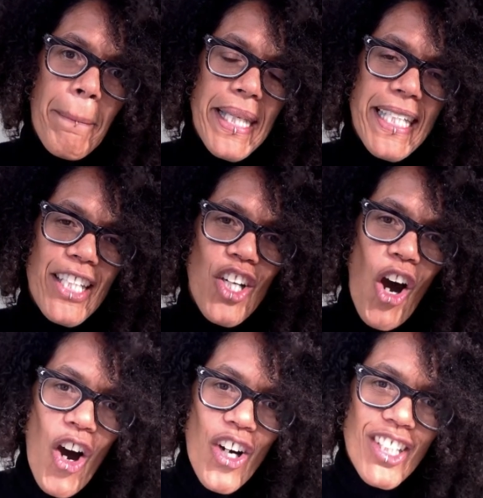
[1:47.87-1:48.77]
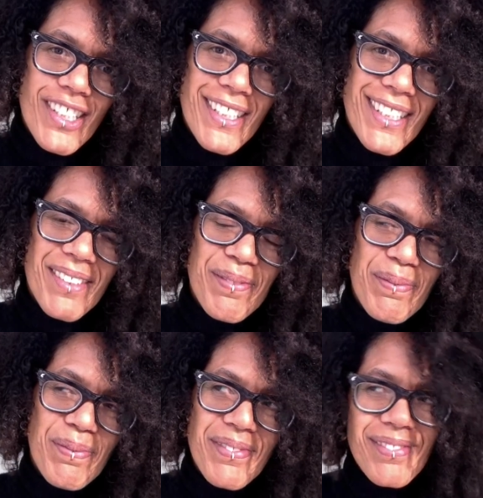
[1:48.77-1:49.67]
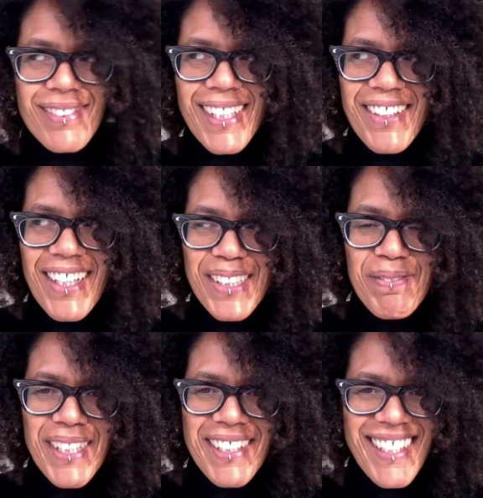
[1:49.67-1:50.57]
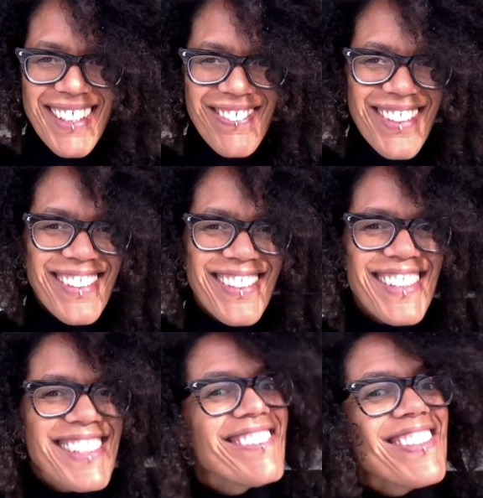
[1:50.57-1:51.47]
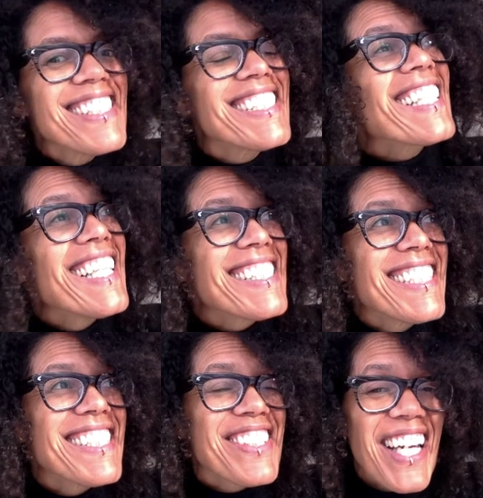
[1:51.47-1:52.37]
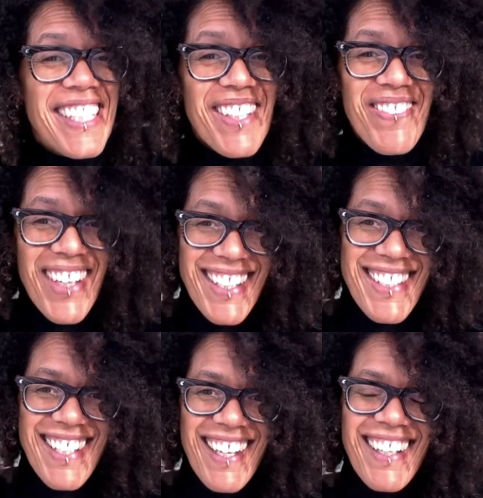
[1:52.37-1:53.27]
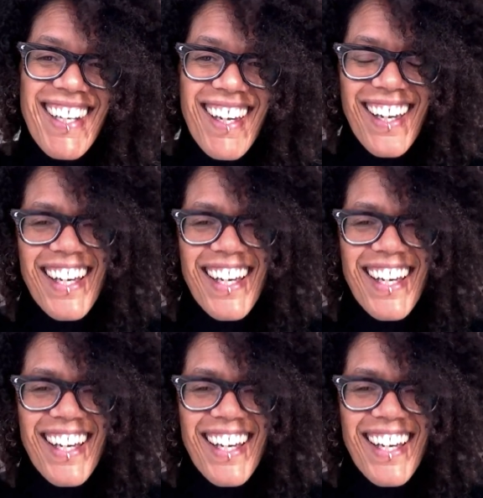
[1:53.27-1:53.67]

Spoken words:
because, now I lost my train of thought because I got distracted by the sun.